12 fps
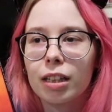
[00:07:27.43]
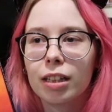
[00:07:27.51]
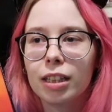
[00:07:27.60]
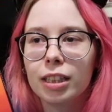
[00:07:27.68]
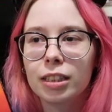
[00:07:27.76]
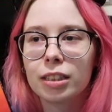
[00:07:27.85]

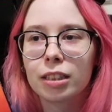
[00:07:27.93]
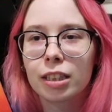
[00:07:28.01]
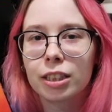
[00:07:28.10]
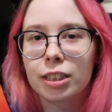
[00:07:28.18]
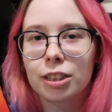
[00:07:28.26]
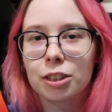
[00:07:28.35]
This
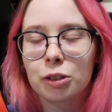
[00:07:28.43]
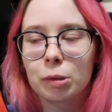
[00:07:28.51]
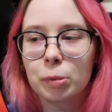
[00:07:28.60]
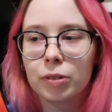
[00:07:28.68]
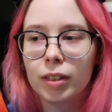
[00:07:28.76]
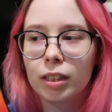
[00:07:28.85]
got turned into a
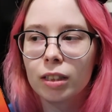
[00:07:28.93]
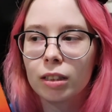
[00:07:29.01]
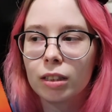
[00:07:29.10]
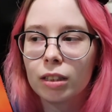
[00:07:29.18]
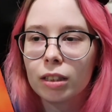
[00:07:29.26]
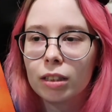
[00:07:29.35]
movie.
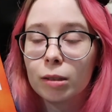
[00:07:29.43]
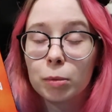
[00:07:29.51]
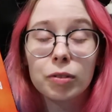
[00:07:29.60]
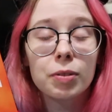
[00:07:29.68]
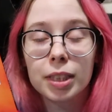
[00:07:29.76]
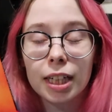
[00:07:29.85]
The
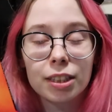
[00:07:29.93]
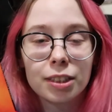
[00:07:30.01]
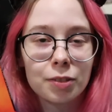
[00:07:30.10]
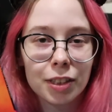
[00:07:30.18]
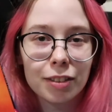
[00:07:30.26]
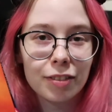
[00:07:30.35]
movie was
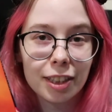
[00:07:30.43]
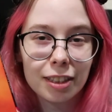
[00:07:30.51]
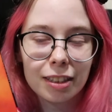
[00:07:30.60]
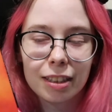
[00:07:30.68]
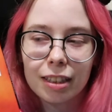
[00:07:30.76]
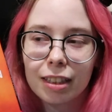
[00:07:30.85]
actually very
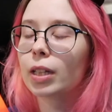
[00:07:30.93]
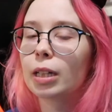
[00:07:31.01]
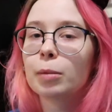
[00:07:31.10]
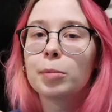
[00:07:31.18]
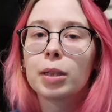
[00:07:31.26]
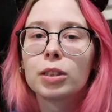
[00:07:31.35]
fun,
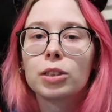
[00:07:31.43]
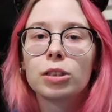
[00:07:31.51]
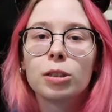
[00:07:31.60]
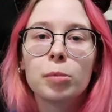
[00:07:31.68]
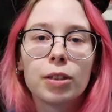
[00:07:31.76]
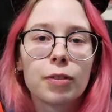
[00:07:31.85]
and I'm
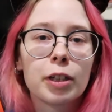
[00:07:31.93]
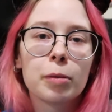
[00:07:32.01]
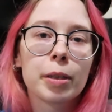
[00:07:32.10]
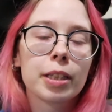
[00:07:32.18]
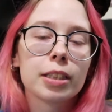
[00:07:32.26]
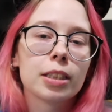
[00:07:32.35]
assuming you've heard
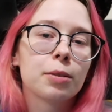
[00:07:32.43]
about this.